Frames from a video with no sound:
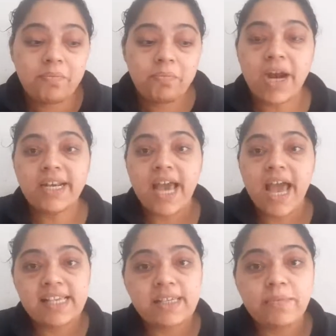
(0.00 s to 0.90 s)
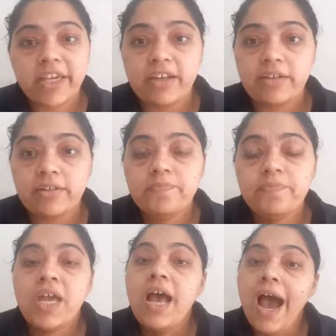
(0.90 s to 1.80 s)
But as a beginner,
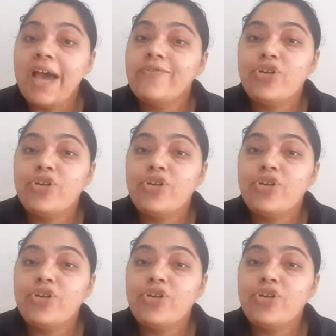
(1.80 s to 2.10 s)
I